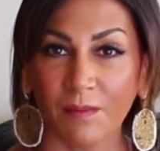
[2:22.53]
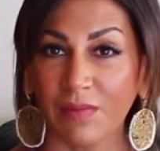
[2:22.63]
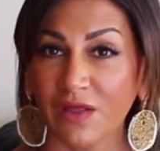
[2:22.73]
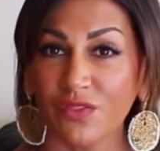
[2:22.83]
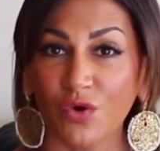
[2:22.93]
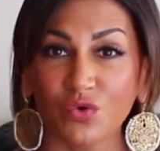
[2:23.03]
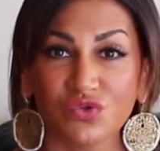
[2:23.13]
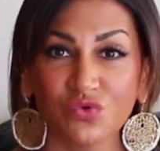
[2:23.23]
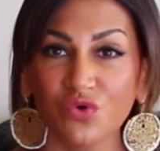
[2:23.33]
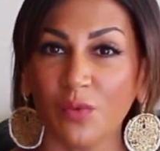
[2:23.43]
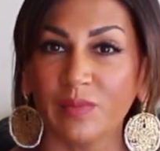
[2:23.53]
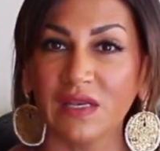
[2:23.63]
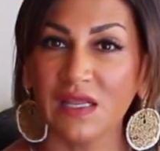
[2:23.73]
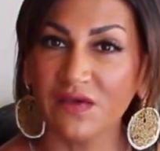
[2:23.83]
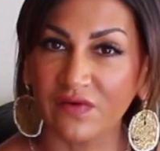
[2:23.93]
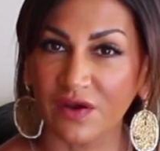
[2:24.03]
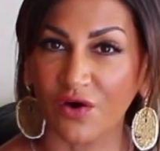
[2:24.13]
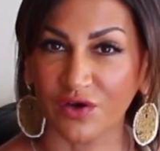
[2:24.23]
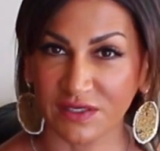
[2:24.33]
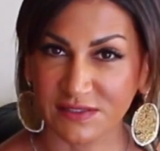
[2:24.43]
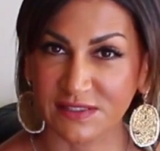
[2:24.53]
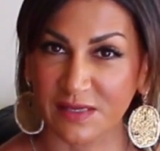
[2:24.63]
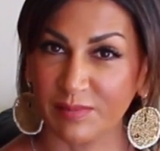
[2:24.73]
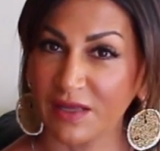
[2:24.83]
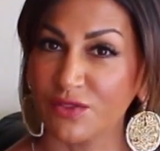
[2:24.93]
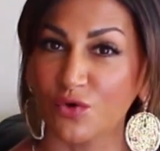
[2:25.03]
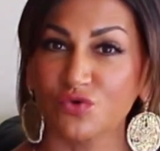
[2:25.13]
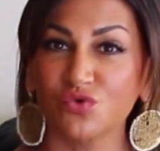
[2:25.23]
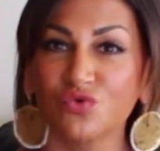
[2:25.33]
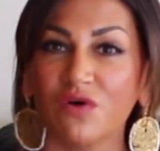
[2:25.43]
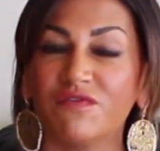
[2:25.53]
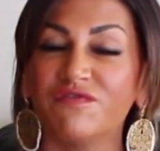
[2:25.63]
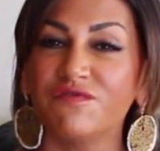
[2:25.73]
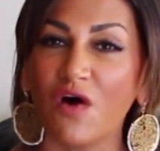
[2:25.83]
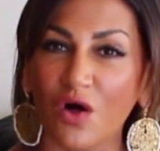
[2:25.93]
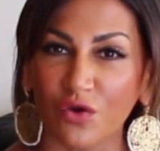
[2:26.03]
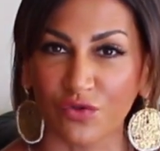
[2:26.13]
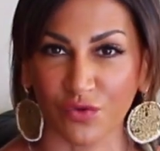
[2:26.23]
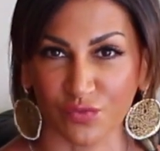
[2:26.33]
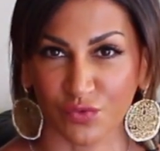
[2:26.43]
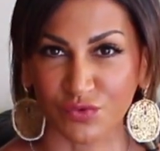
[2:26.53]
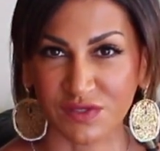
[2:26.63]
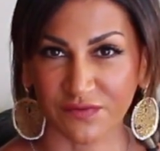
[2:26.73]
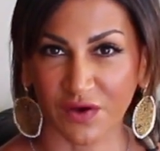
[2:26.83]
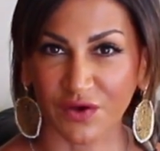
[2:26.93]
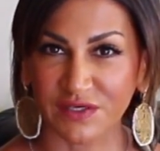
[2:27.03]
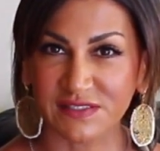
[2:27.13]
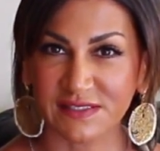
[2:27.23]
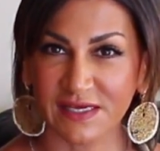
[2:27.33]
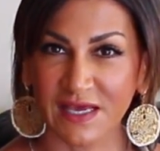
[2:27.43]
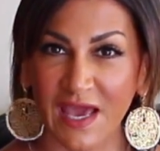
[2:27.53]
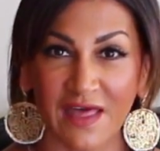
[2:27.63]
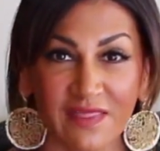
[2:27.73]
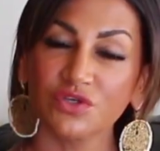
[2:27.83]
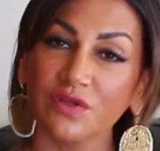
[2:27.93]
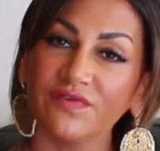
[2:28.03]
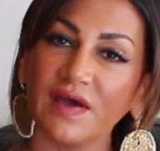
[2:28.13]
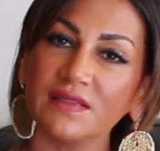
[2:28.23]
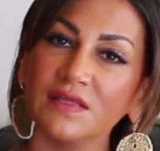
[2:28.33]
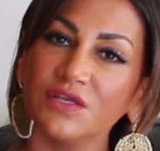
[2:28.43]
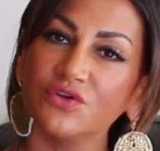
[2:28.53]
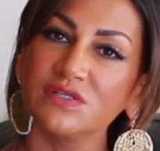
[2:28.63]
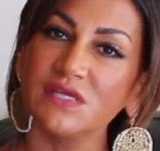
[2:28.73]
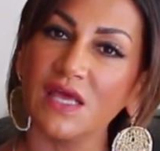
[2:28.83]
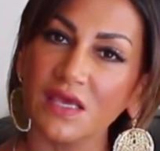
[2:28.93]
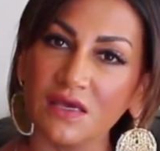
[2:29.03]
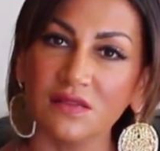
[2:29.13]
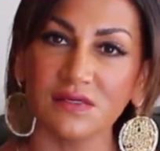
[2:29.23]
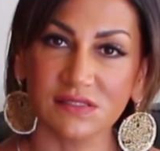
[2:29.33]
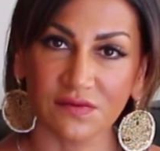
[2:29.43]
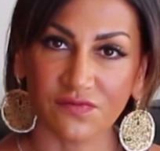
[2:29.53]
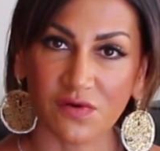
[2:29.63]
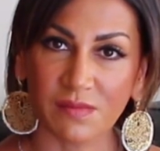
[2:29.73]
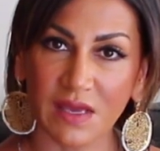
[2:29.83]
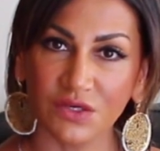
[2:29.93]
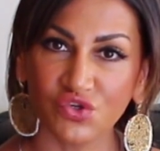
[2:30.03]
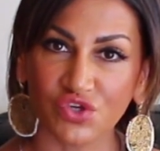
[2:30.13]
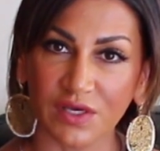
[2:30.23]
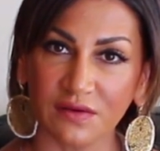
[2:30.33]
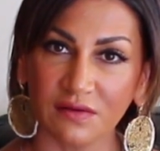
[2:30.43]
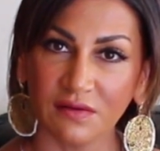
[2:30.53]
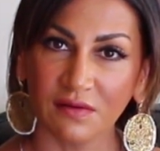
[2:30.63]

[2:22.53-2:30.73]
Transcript: by those who don't believe in honesty, by those who don't follow the rules of honesty. So the fact that you're taking this information